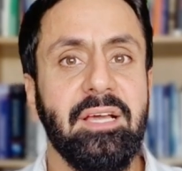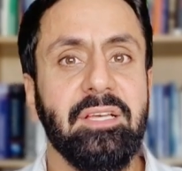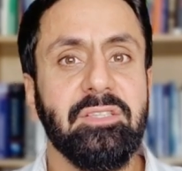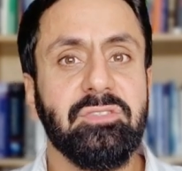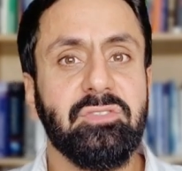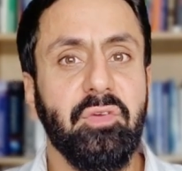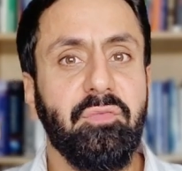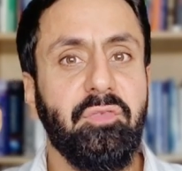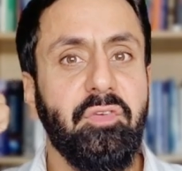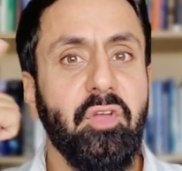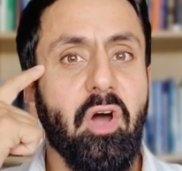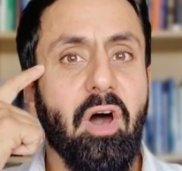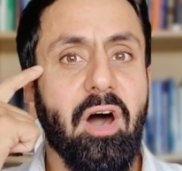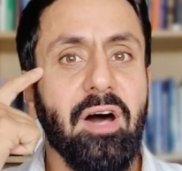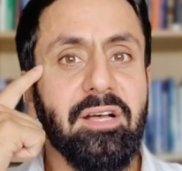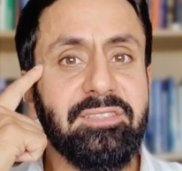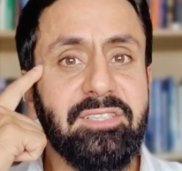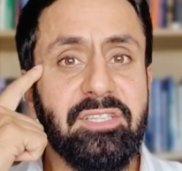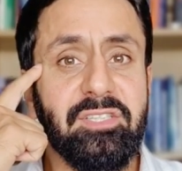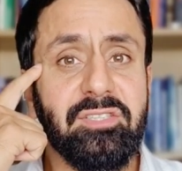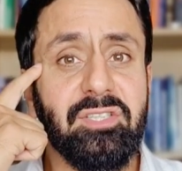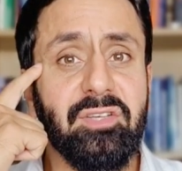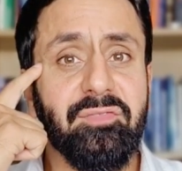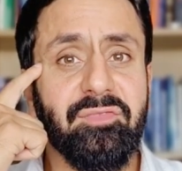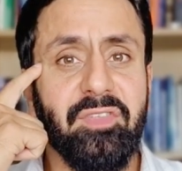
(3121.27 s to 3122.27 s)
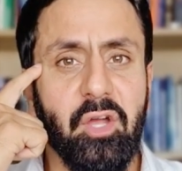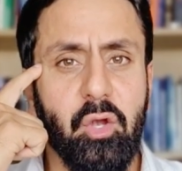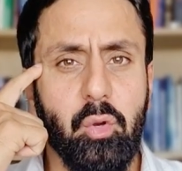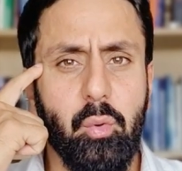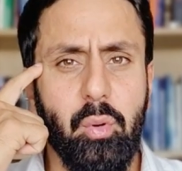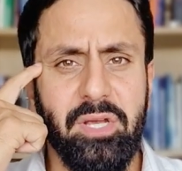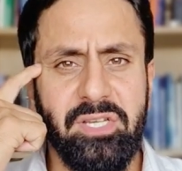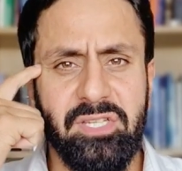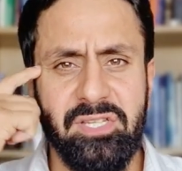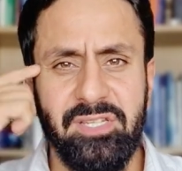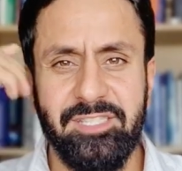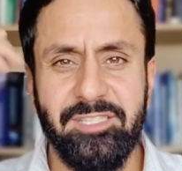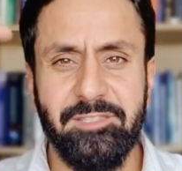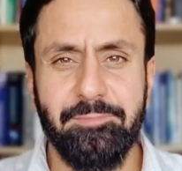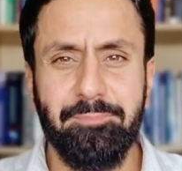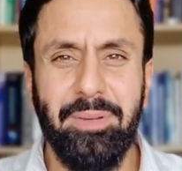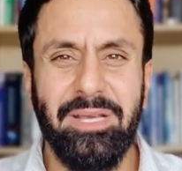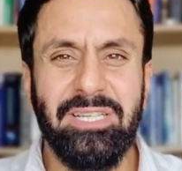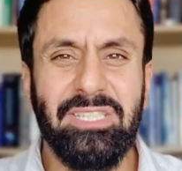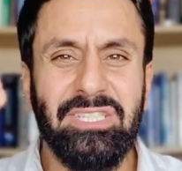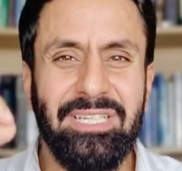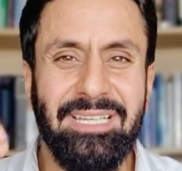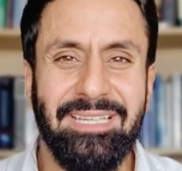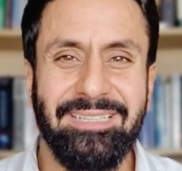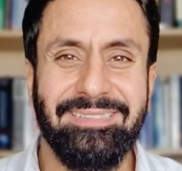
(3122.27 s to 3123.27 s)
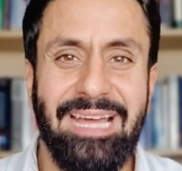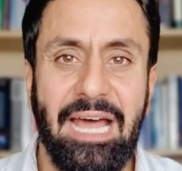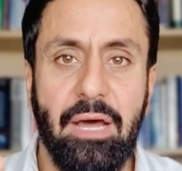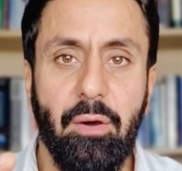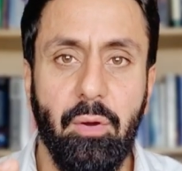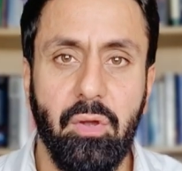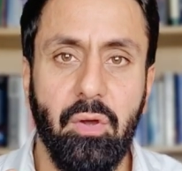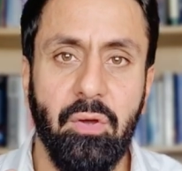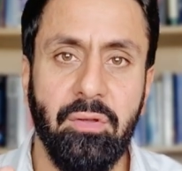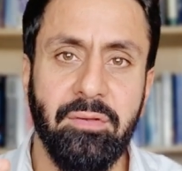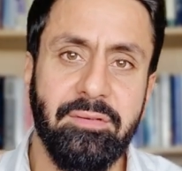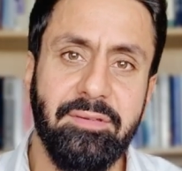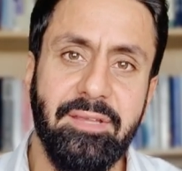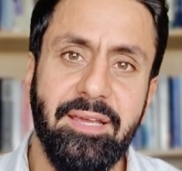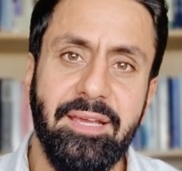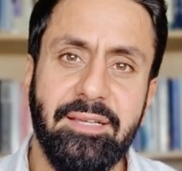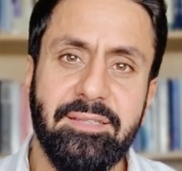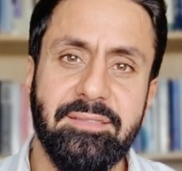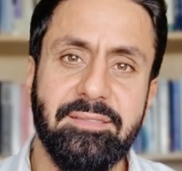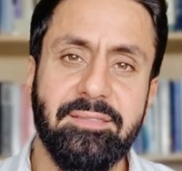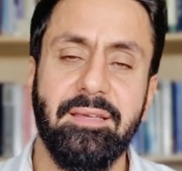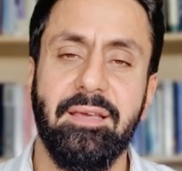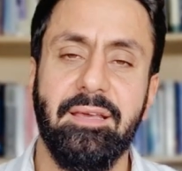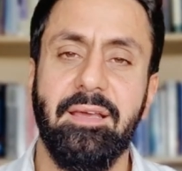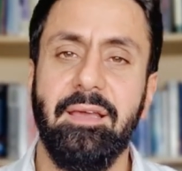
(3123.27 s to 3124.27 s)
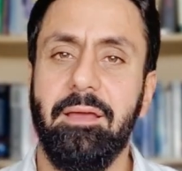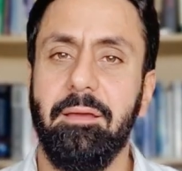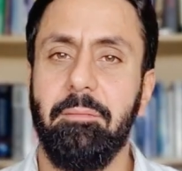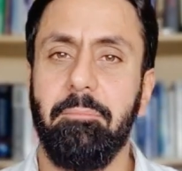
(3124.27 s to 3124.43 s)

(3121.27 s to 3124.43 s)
So if you ask yourself that question, especially in a da'wah context,